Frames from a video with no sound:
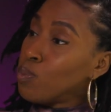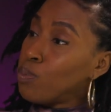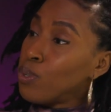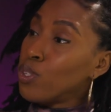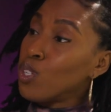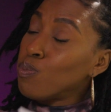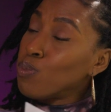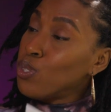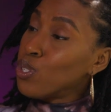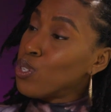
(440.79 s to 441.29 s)

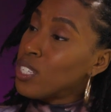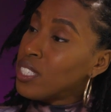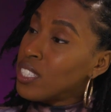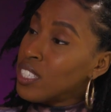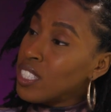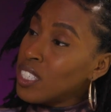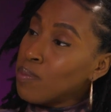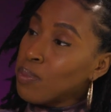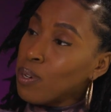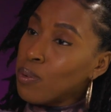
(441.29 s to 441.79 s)
build up your
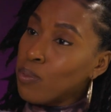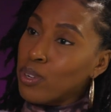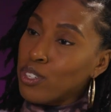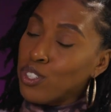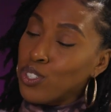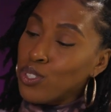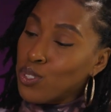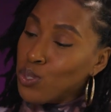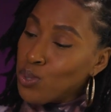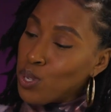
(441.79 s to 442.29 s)
system, and what
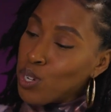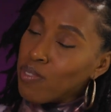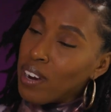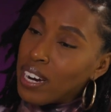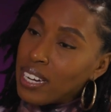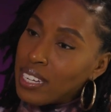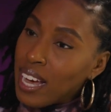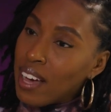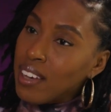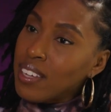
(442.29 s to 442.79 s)
you're doing
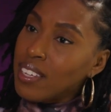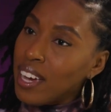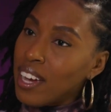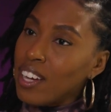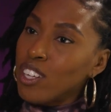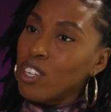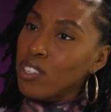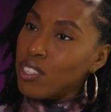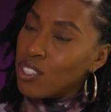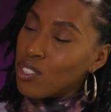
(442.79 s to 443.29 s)
right now. Yeah,
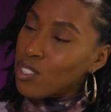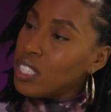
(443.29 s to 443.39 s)
you're